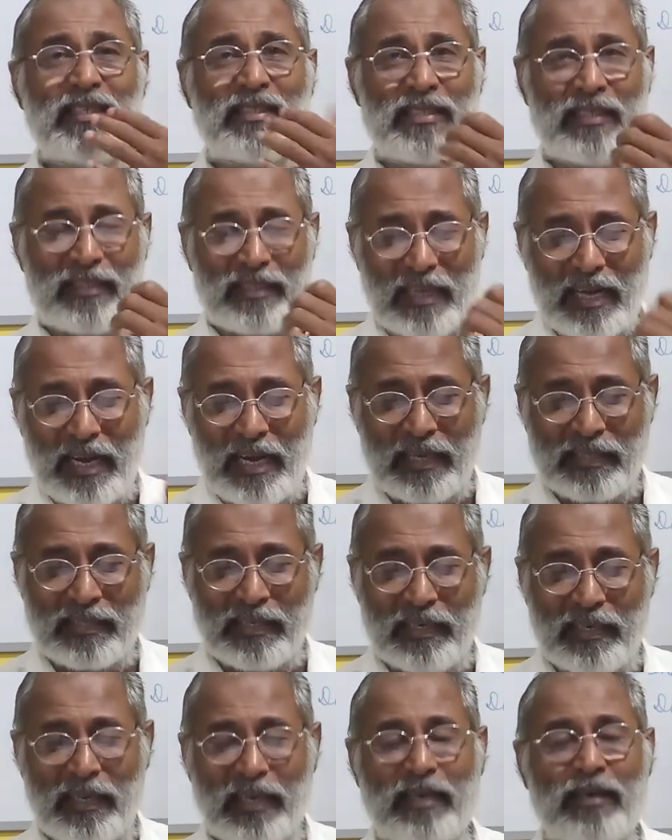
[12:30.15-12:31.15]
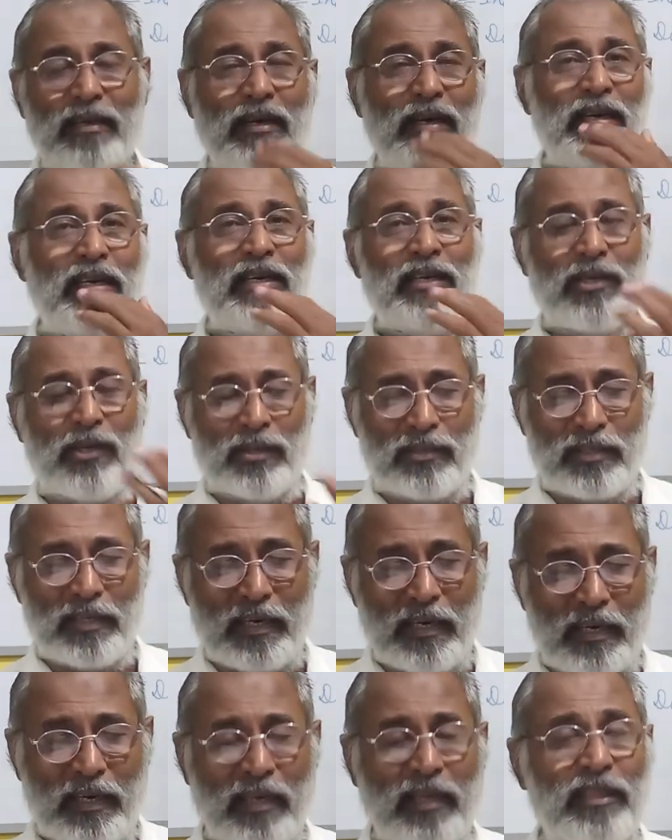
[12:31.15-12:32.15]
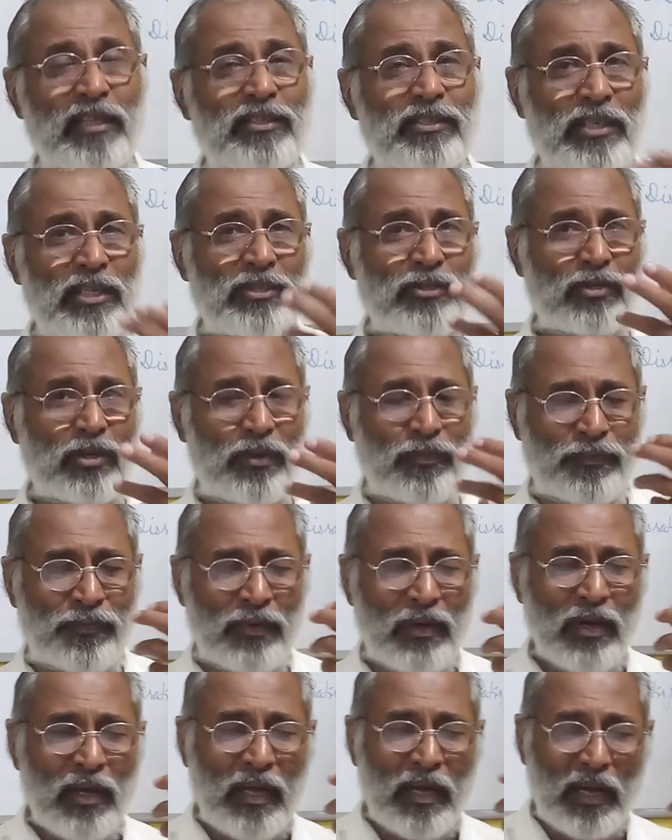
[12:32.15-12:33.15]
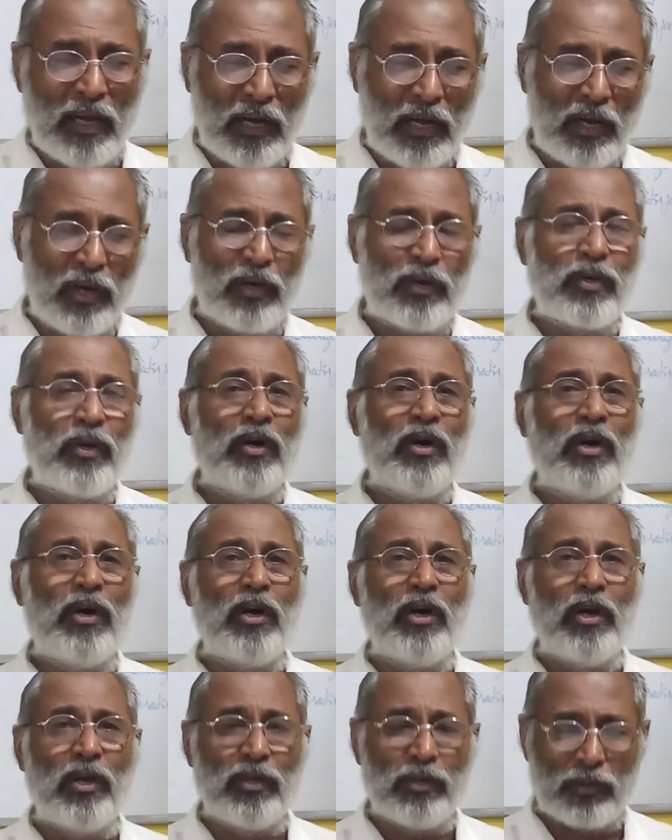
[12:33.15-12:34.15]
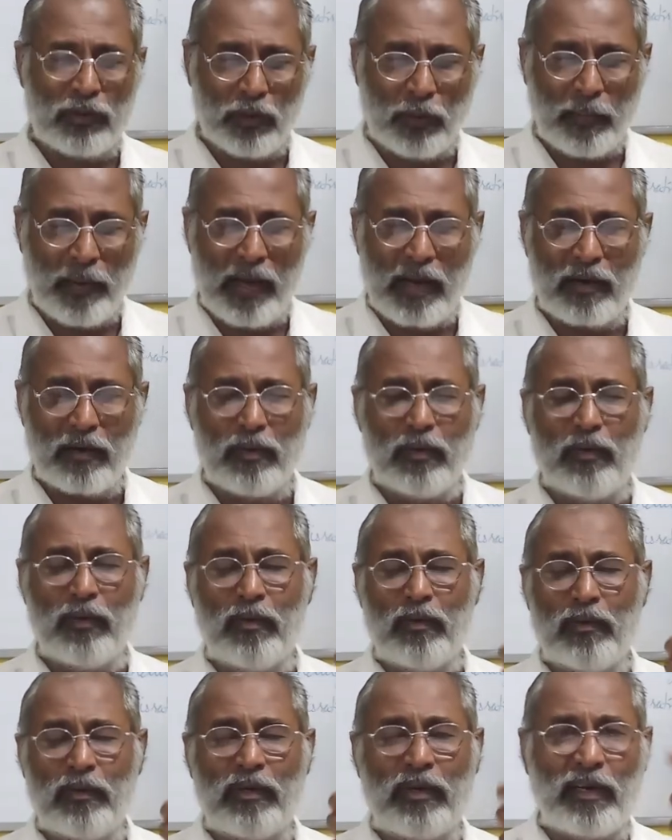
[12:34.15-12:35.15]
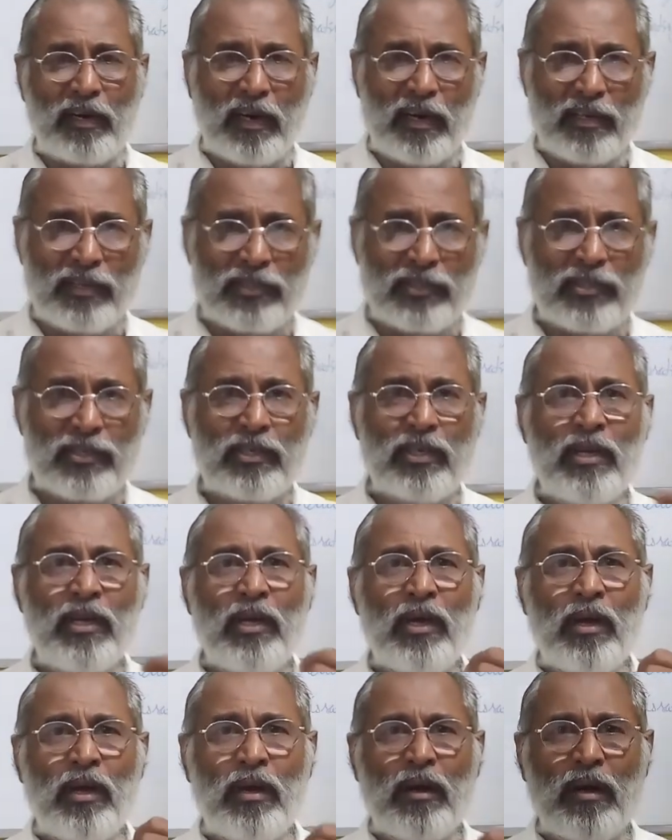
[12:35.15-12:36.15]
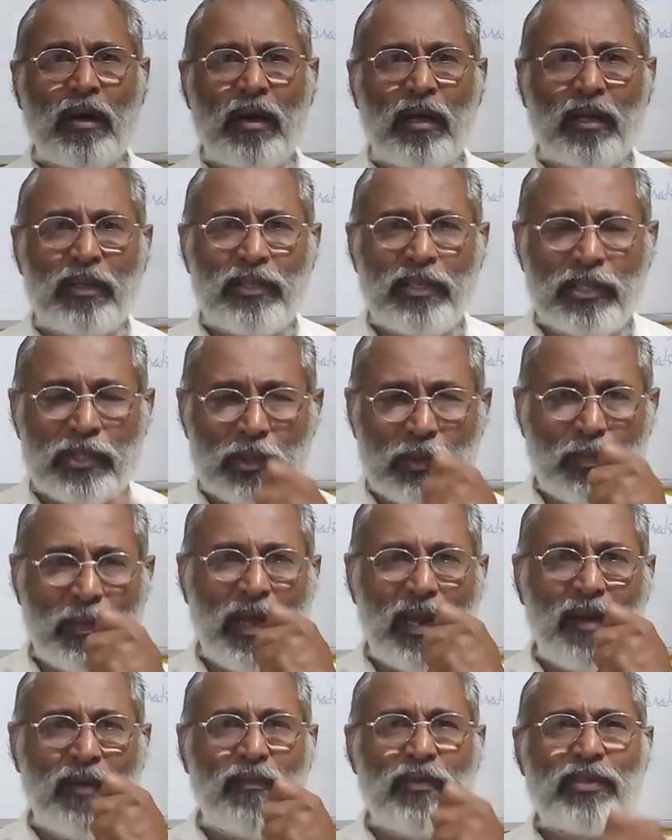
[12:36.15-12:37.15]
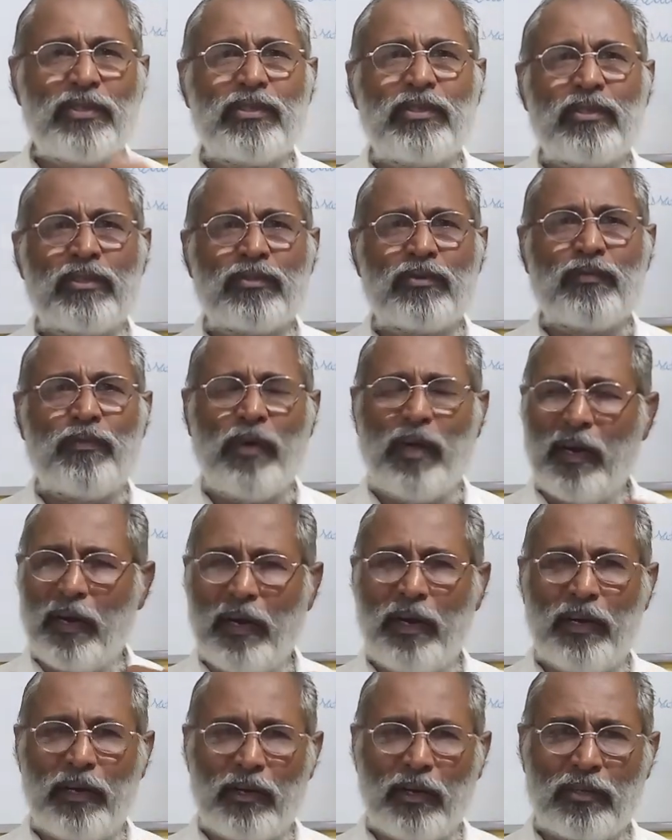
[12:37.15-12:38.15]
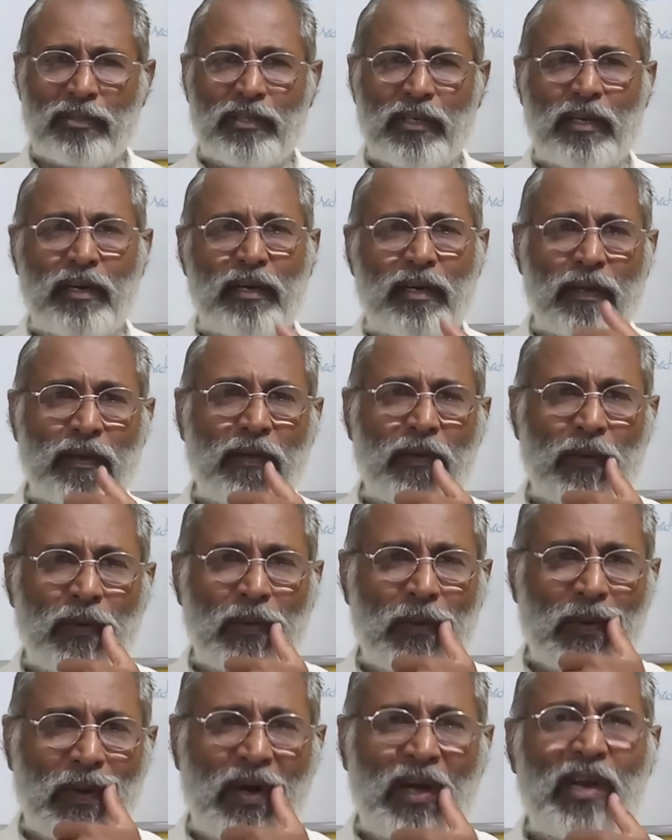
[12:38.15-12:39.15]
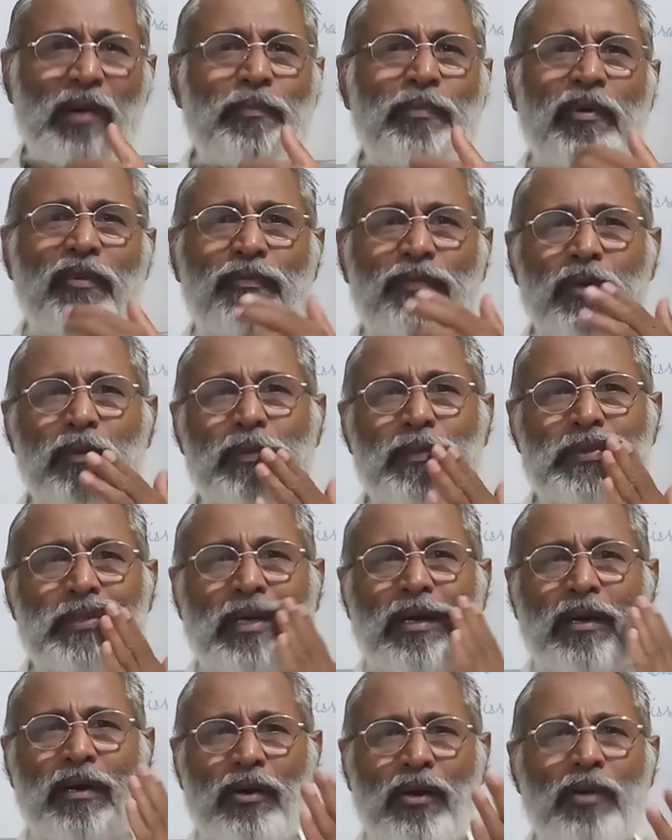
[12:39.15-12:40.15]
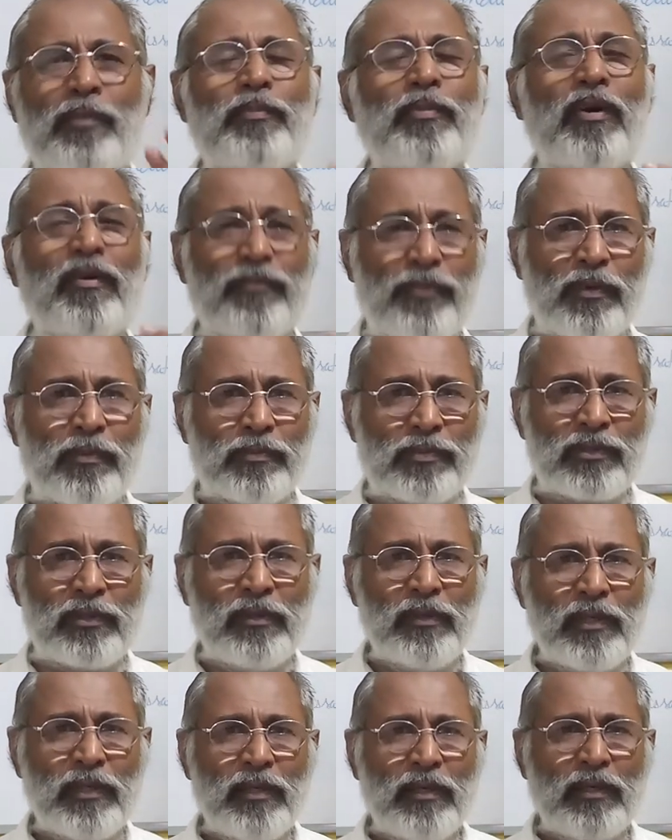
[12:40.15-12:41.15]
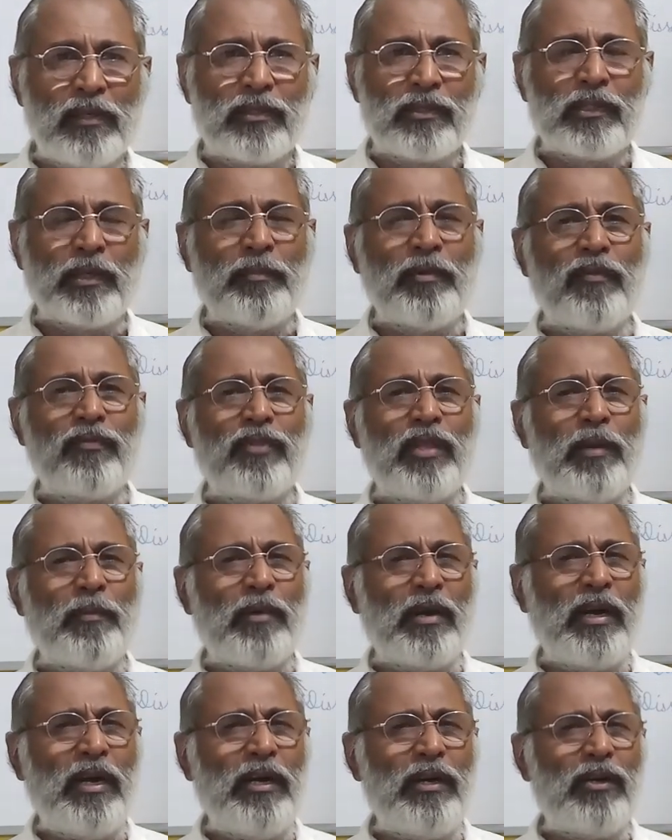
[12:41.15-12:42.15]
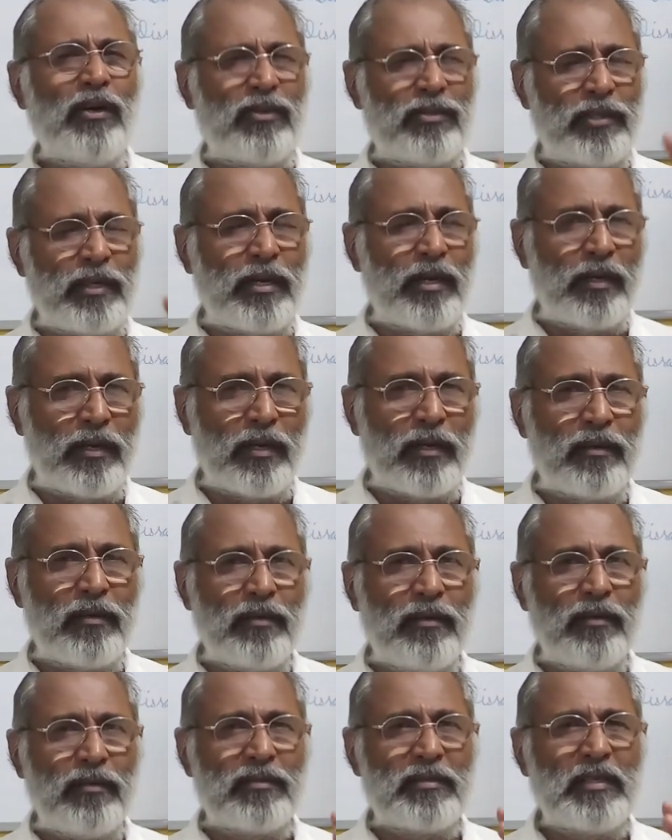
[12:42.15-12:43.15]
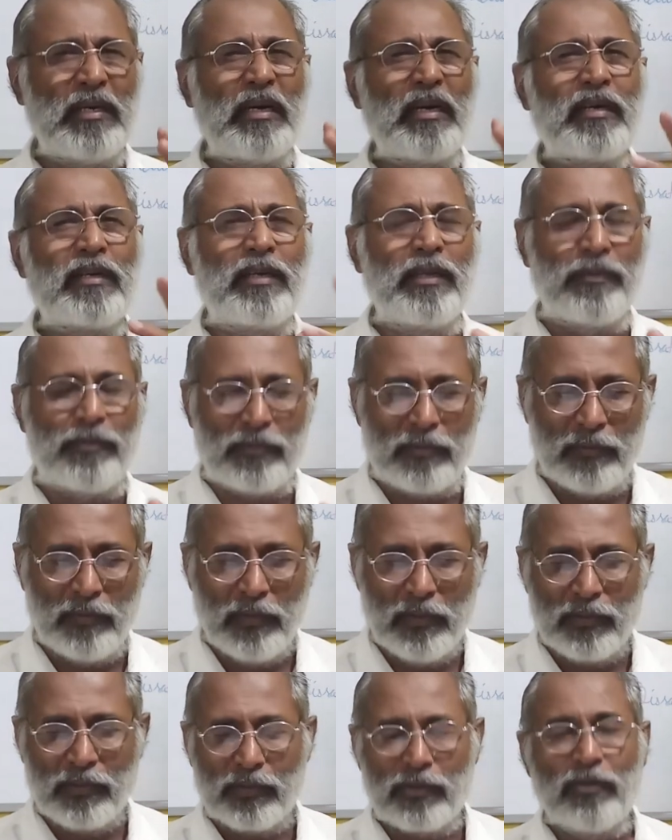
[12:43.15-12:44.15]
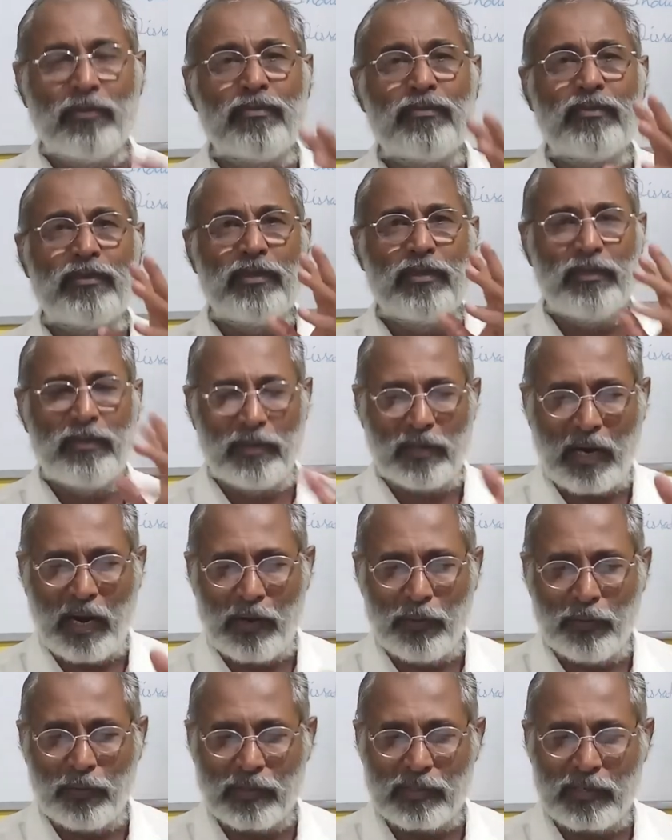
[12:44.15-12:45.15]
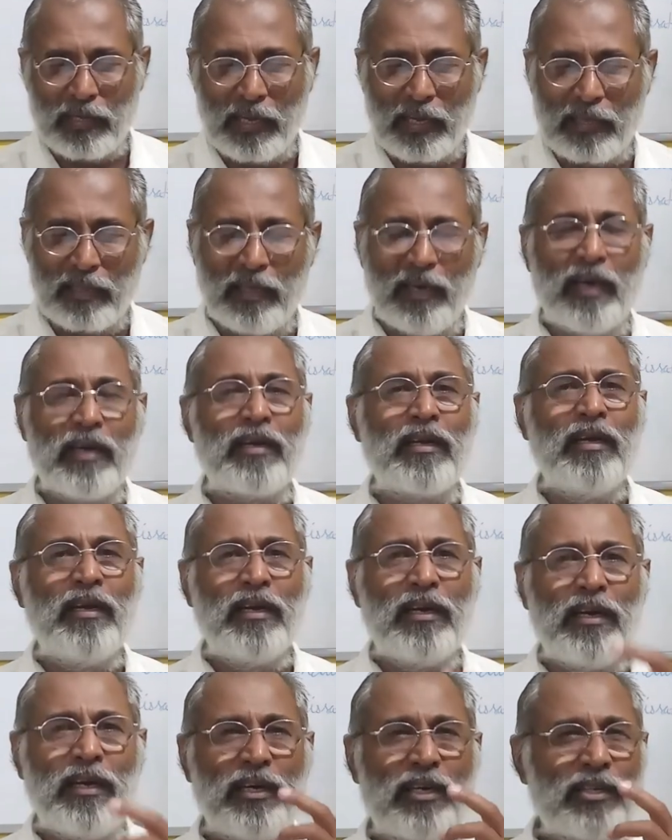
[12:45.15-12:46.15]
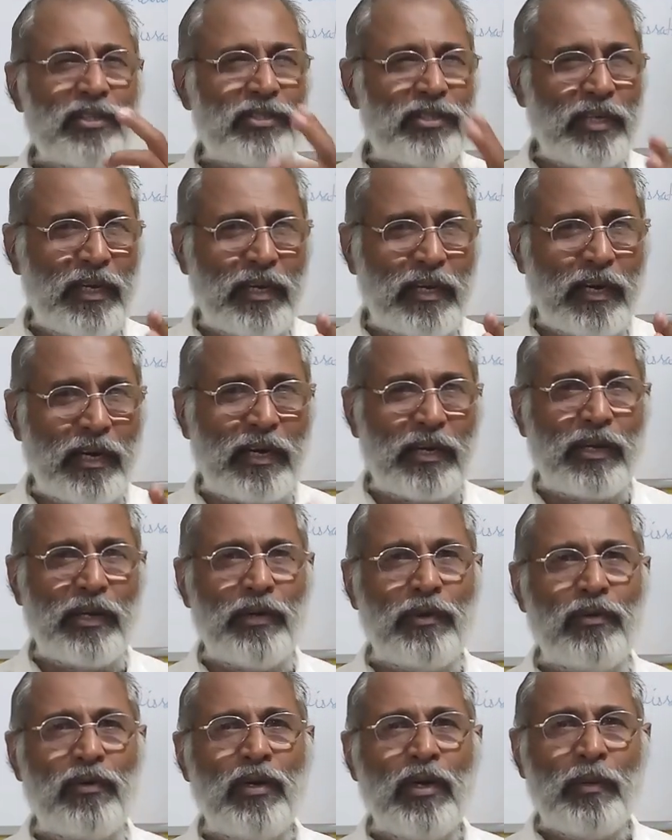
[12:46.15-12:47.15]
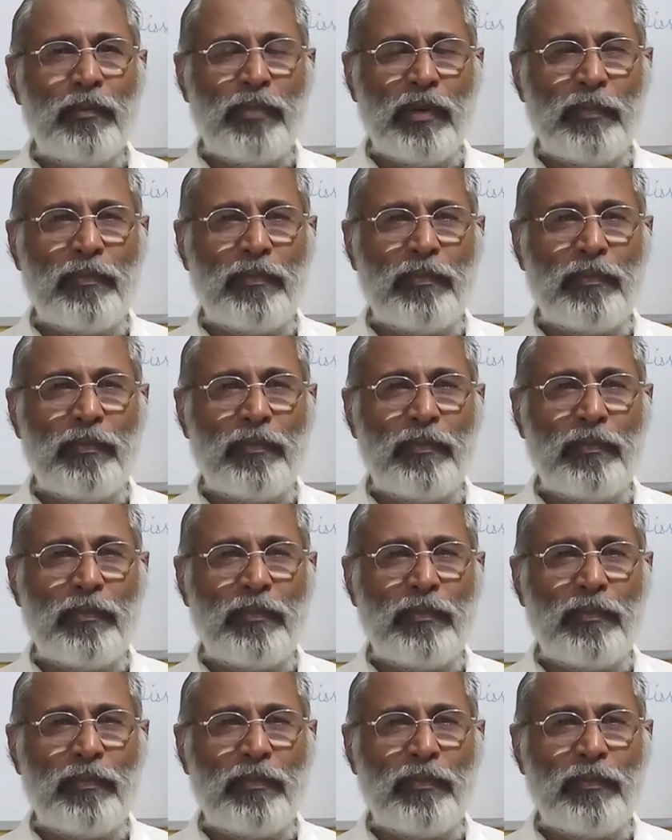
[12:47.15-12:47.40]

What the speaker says: It is acidic, intoxicating in the sense of alcohol, tobacco, drugs, the smell which is very intoxicating. You know, all perfumes are not perfumes. Some of them are intoxicating, seductive. So, Rahu is like that. It is secretive.